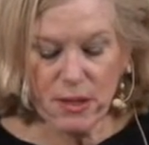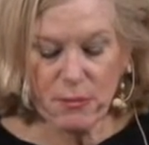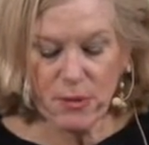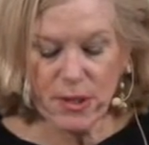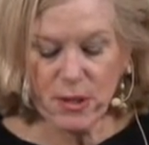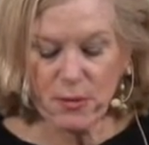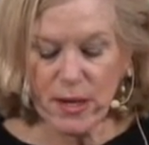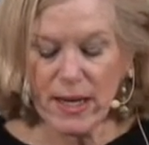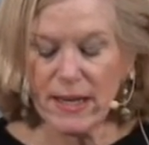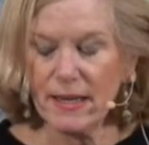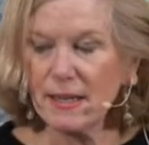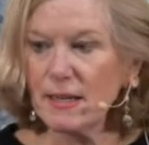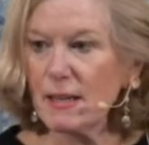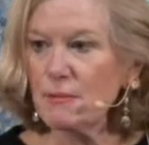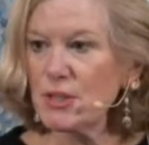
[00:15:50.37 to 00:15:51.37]
And when you're
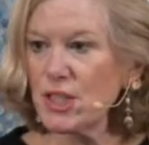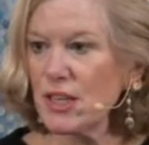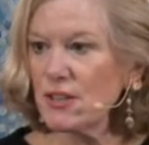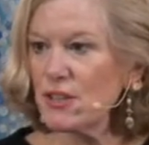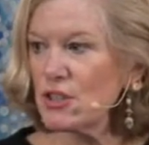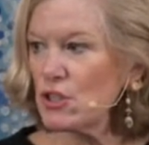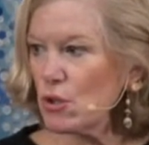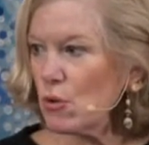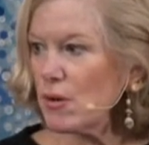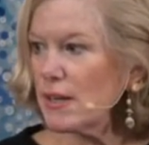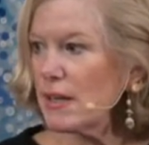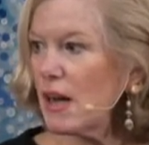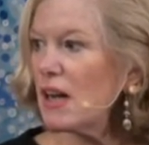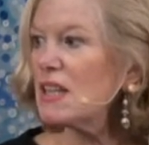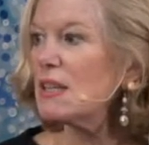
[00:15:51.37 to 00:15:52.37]
ready, come share your
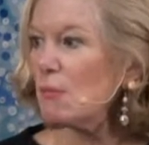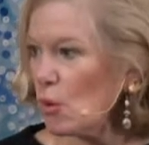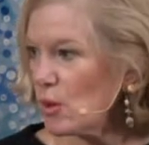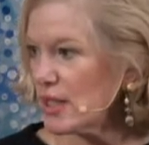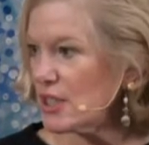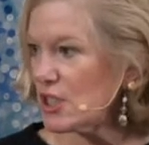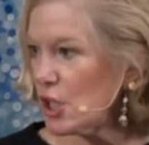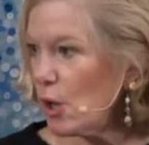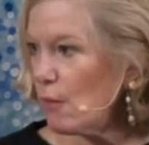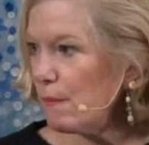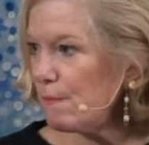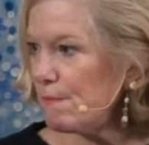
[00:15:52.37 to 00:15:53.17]
story on The Morning Show.